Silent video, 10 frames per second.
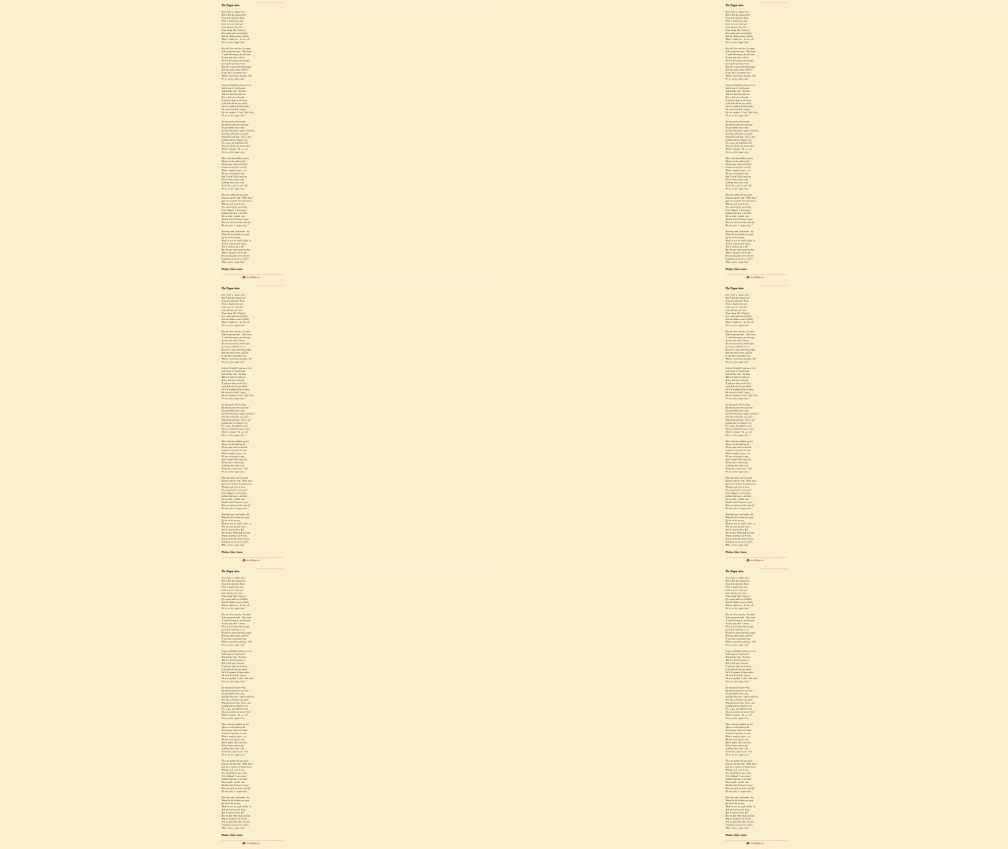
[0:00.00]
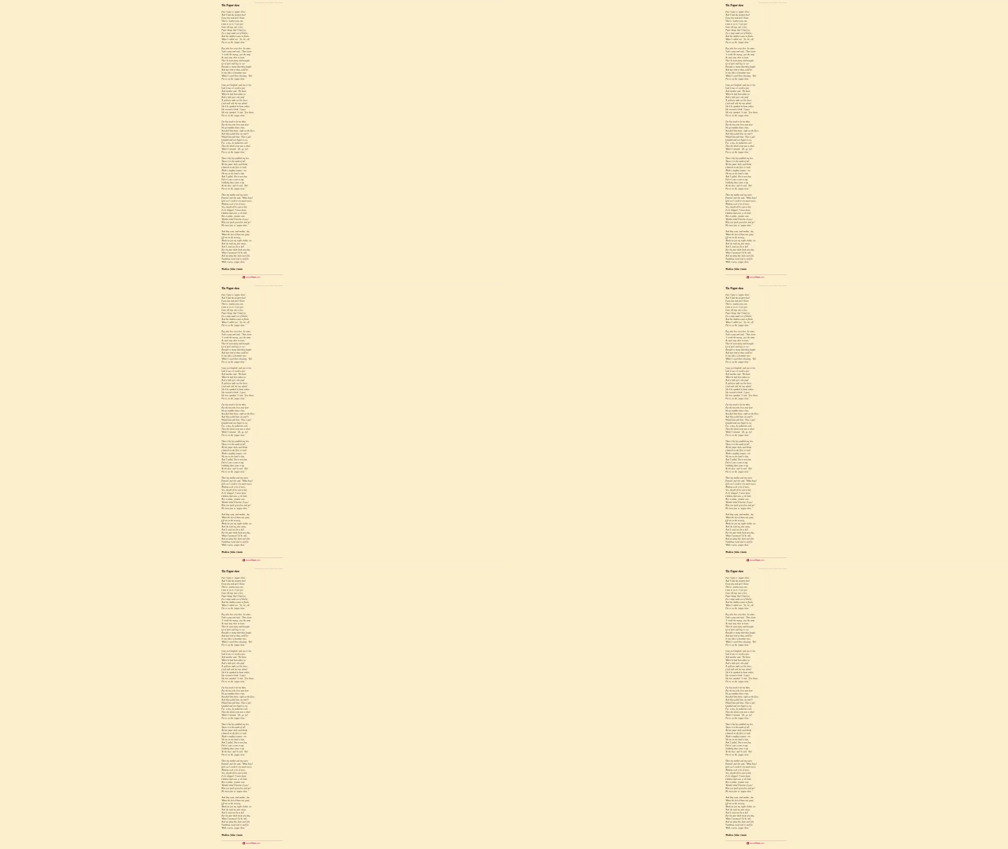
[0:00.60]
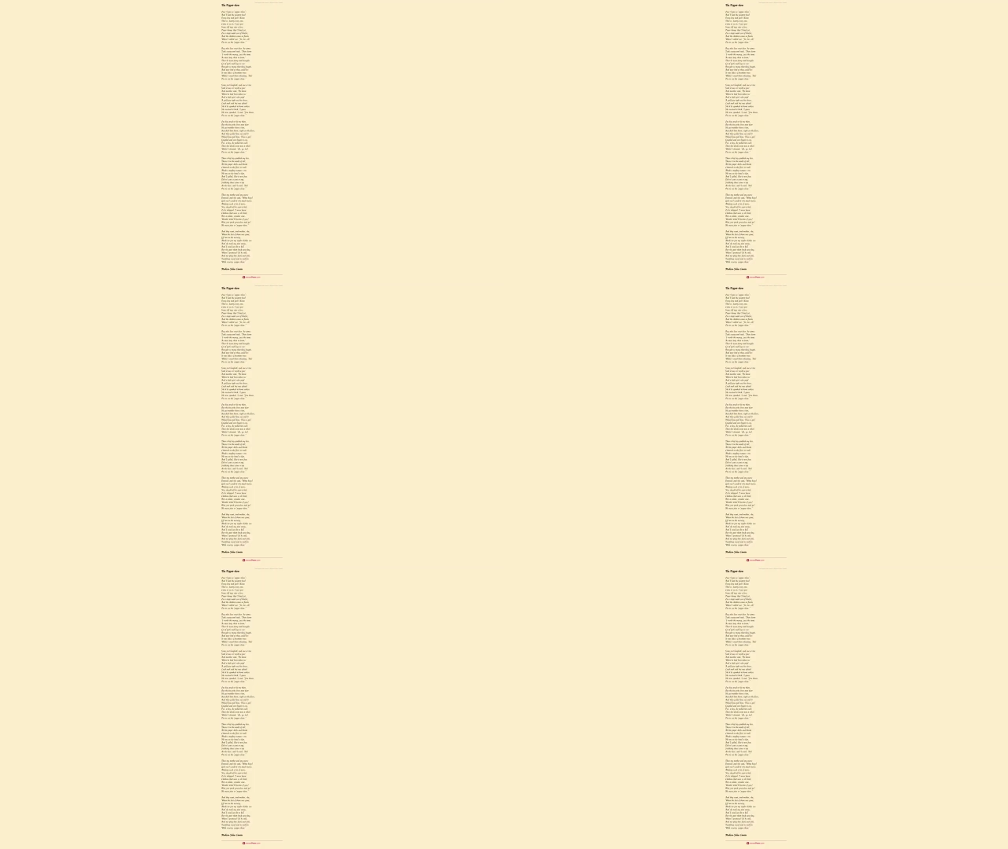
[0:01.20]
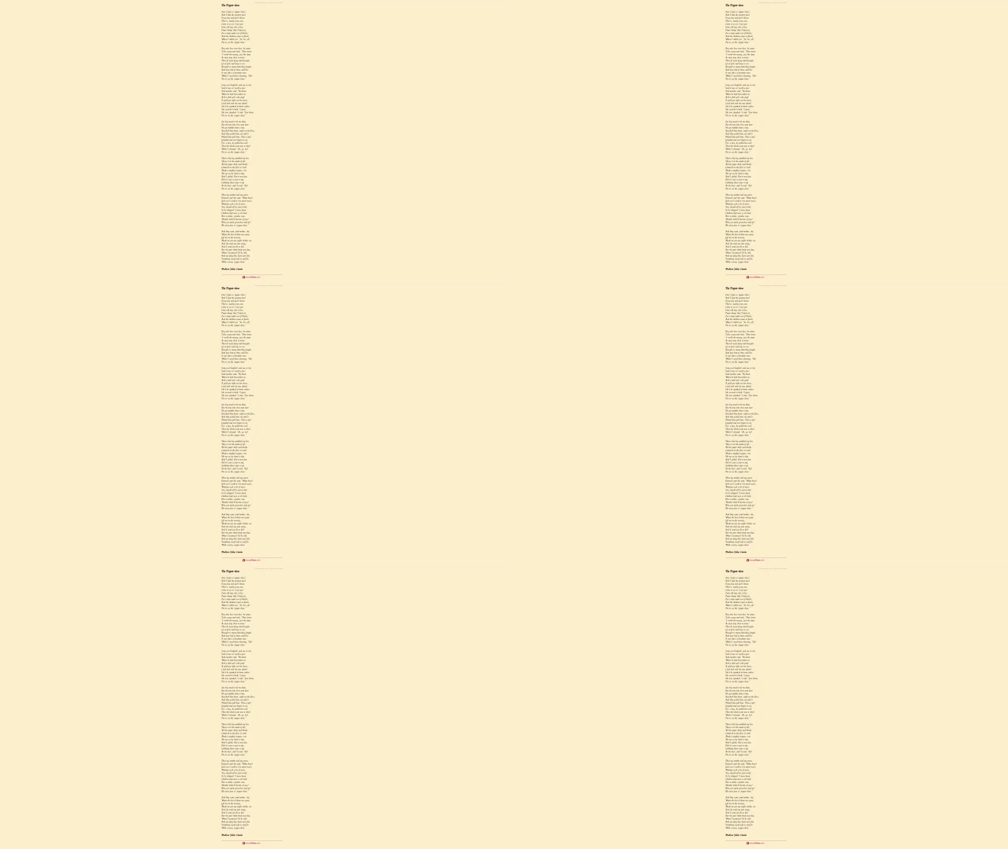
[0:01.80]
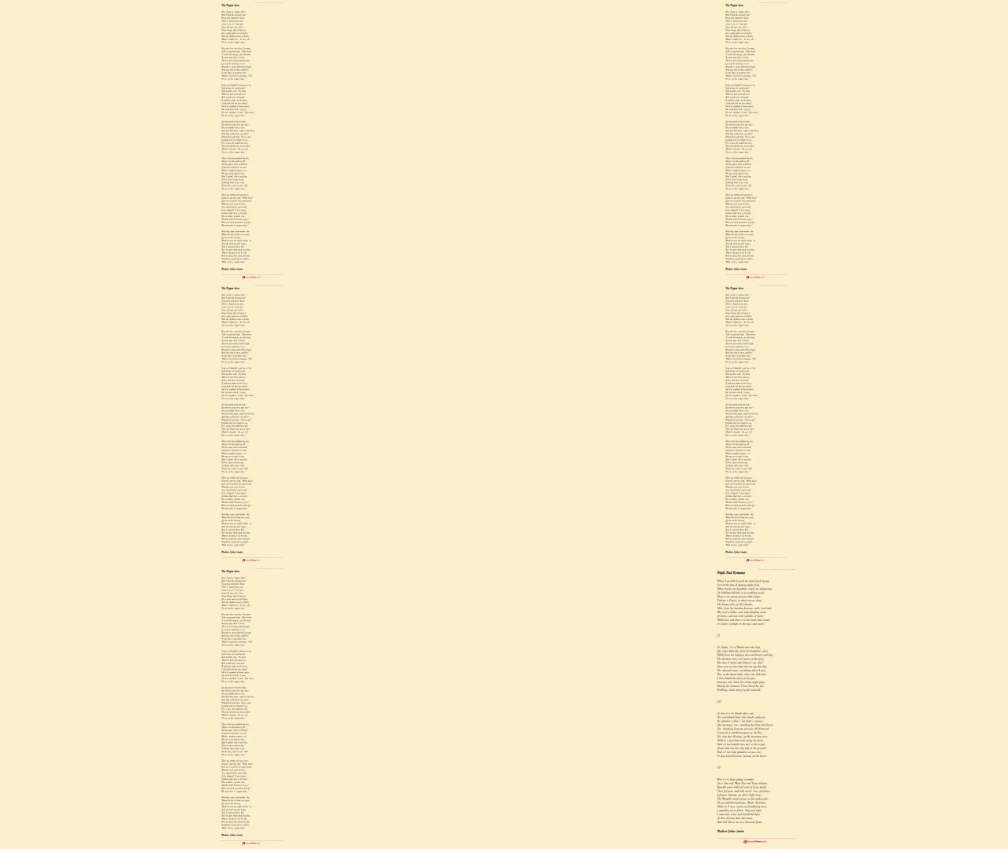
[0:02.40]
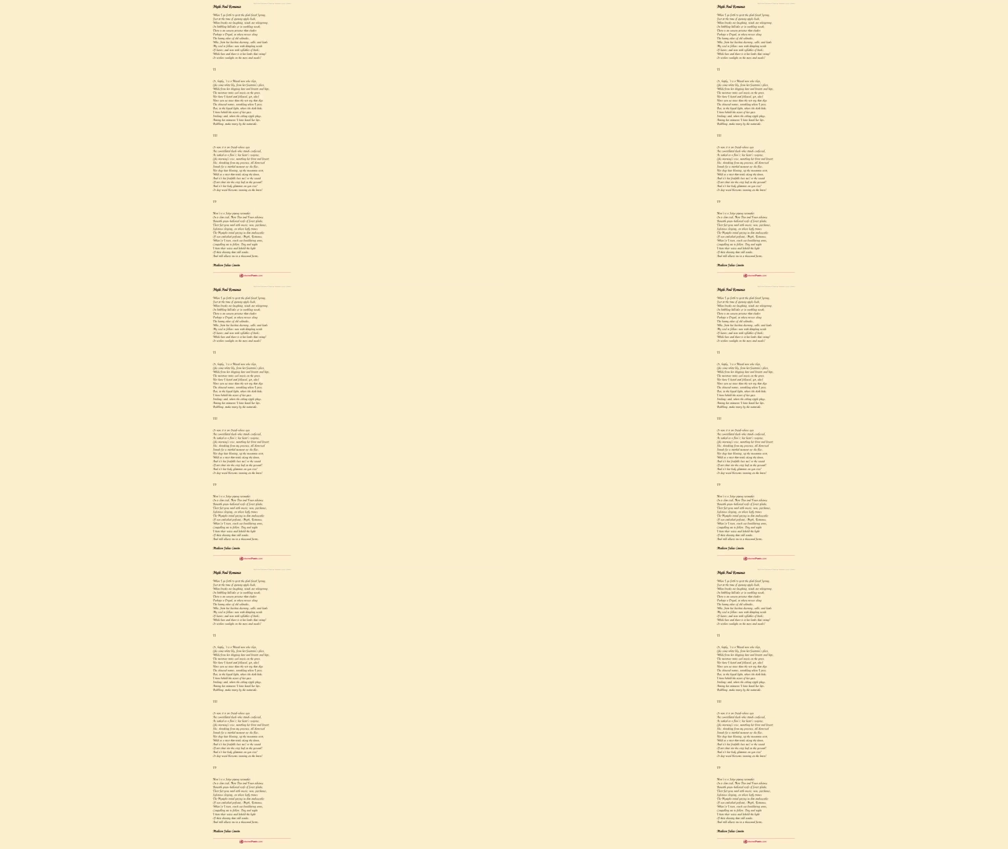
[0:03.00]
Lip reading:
(no speaker visible)